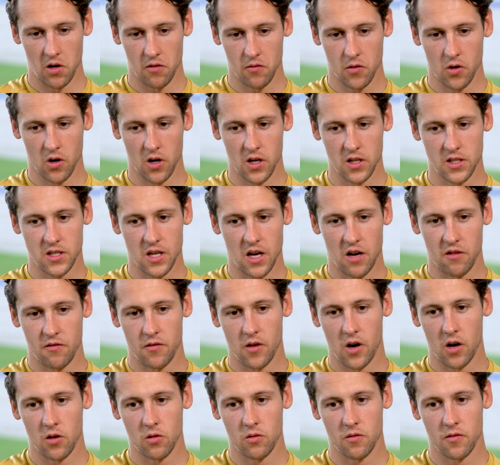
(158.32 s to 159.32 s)
got into that
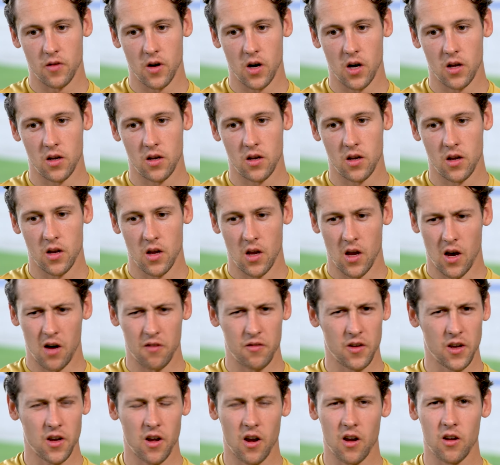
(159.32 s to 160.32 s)
final third, I
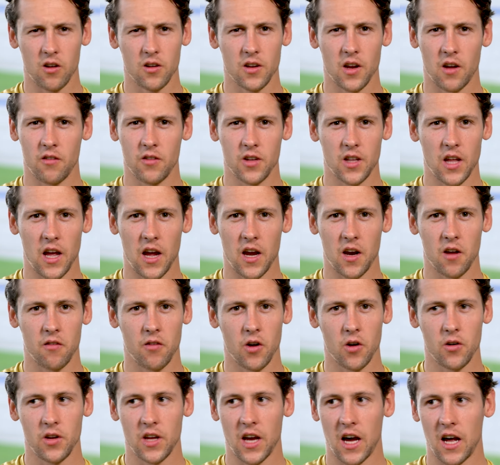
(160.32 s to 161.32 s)
think I looked the other day and
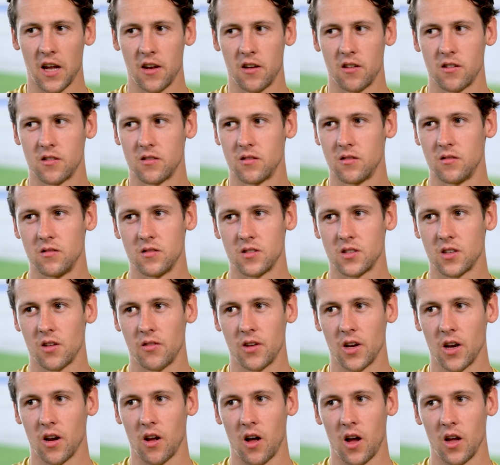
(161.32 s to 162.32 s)
I've only had
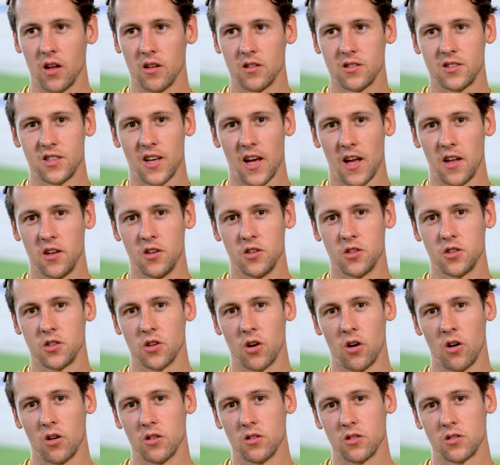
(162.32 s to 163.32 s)
something like 10
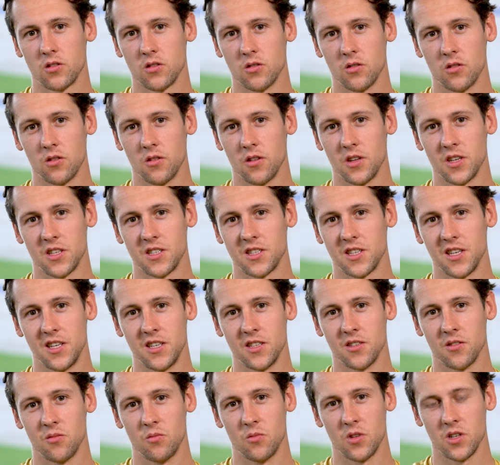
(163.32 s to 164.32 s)
shots this
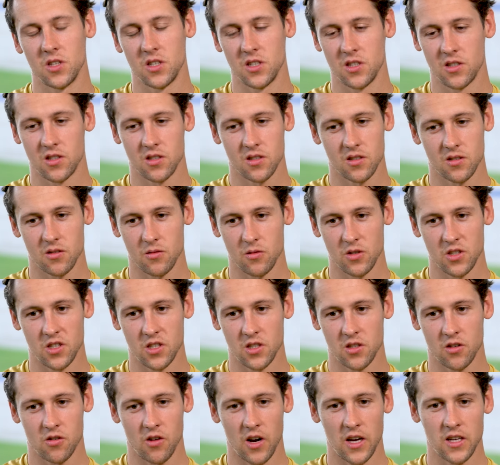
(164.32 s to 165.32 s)
season, which is
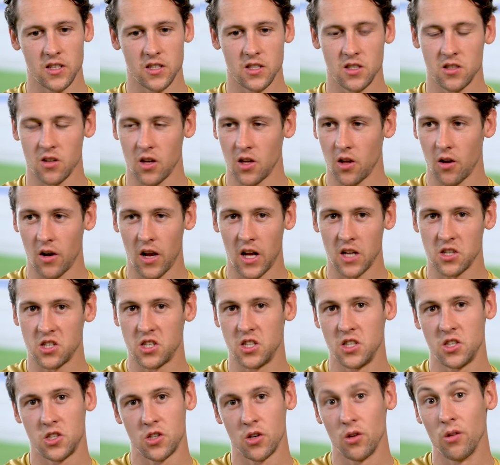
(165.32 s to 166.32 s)
crazy. So I don't
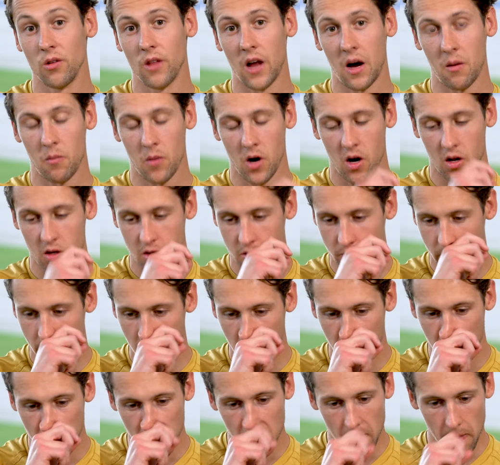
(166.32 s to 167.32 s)
actually shoot that much,
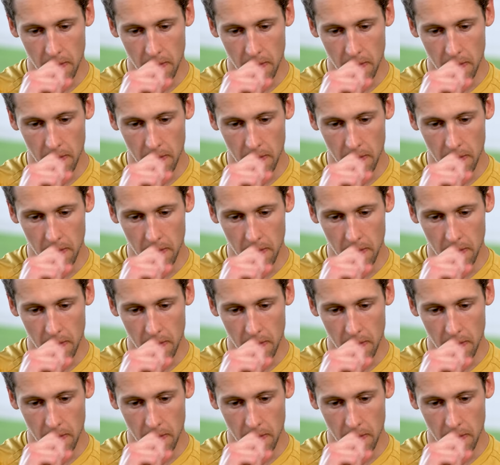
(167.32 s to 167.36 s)
but